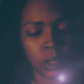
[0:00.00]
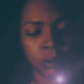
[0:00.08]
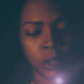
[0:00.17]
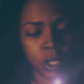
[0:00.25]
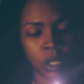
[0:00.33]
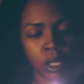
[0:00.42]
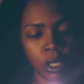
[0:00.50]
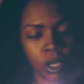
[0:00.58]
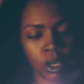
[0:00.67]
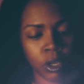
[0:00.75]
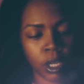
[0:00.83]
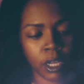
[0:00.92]
them
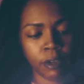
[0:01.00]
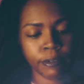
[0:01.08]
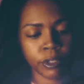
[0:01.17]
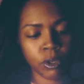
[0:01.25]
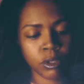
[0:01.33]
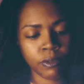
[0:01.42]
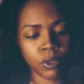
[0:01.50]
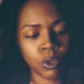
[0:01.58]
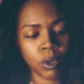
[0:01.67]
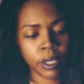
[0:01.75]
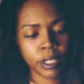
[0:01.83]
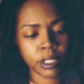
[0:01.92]
okay for those of you
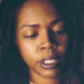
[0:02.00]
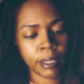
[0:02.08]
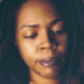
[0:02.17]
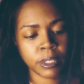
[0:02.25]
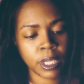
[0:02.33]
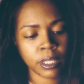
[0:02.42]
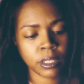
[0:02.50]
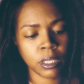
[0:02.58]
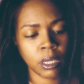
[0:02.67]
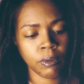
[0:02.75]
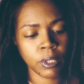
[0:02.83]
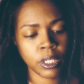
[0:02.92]
who are in same-sex
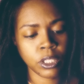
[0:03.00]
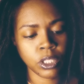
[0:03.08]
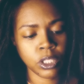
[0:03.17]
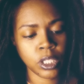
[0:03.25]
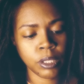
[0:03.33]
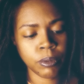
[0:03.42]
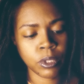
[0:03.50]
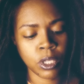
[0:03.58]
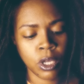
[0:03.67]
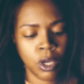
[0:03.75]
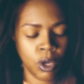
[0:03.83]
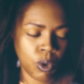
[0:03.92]
uh, relationships
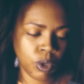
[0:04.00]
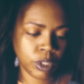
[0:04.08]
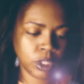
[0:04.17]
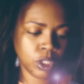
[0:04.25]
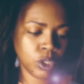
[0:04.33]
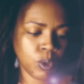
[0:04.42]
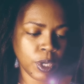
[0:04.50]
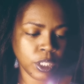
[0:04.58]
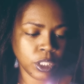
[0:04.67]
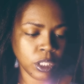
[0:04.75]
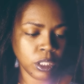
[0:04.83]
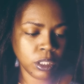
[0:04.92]
or
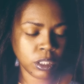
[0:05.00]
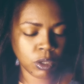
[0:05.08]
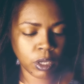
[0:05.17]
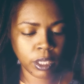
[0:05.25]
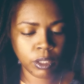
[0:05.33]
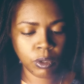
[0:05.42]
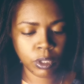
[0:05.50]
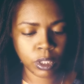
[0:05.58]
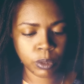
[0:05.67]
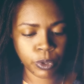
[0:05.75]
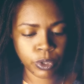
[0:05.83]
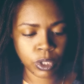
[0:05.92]
situations okay you and
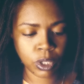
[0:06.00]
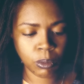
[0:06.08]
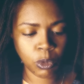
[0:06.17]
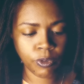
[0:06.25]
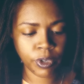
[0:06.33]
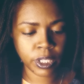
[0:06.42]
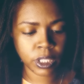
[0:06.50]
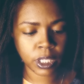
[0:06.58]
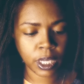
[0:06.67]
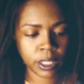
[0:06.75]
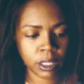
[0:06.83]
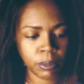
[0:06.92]
this person are moving in
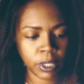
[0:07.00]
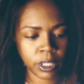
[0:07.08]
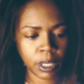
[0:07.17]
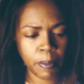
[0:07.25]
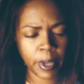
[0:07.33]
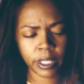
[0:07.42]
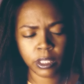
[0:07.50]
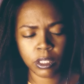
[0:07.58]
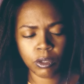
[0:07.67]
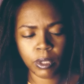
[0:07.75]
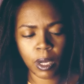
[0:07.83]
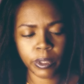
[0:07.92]
together but they may
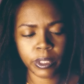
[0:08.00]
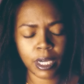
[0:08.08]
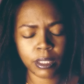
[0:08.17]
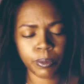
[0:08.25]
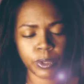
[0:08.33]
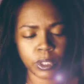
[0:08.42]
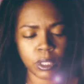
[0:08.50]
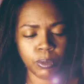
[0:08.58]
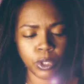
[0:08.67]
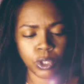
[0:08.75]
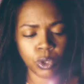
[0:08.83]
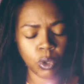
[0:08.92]
still 1000%
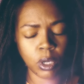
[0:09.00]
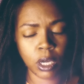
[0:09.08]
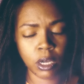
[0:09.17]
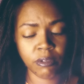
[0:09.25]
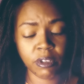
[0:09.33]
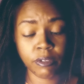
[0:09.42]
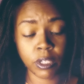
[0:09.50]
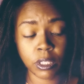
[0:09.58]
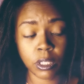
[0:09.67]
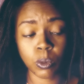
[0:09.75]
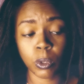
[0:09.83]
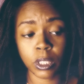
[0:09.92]
be sure of if
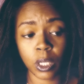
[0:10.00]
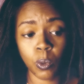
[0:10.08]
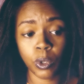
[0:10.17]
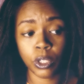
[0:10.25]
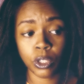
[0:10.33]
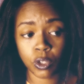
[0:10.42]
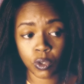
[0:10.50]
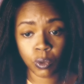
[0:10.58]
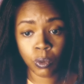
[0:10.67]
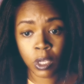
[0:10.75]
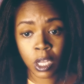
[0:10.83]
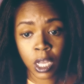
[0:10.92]
this is what they want to
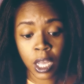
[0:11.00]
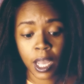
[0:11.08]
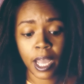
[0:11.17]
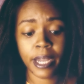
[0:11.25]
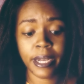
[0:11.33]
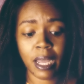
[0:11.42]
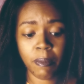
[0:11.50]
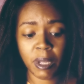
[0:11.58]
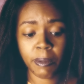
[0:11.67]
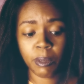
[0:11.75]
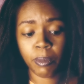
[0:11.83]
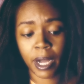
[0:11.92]
do and that
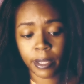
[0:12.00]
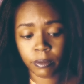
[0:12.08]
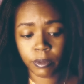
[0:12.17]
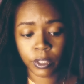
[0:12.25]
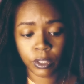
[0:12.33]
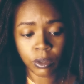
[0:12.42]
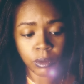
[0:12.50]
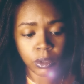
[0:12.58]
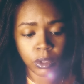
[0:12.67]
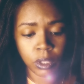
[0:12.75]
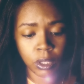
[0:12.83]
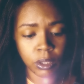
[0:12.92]
may be bothering you
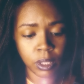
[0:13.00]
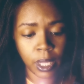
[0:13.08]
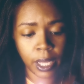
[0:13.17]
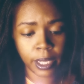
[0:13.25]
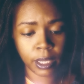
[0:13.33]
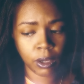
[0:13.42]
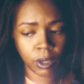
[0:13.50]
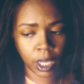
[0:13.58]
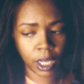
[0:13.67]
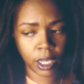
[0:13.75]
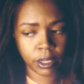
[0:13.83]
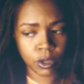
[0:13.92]
you know you're like
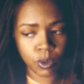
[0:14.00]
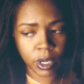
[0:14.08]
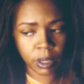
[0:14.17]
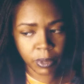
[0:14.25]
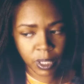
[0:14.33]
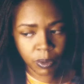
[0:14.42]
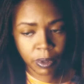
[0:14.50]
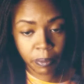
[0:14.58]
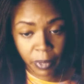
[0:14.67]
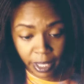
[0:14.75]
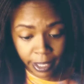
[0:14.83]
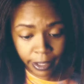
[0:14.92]
okay you want to be with
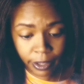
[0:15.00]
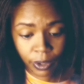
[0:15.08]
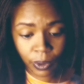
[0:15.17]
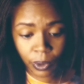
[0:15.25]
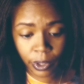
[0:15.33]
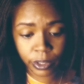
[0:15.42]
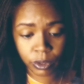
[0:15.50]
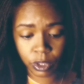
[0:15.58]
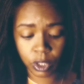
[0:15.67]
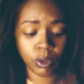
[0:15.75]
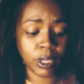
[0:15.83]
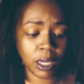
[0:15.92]
me or you
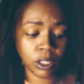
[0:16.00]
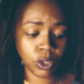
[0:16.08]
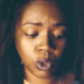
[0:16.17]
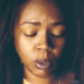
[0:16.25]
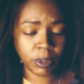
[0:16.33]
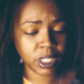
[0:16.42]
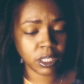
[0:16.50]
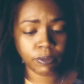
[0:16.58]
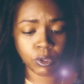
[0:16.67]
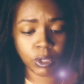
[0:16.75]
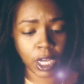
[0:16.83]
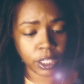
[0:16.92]
still not sure because
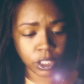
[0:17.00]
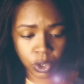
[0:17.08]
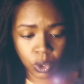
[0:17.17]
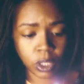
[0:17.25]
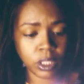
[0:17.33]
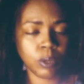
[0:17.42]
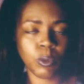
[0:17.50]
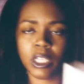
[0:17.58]
if you're not sure then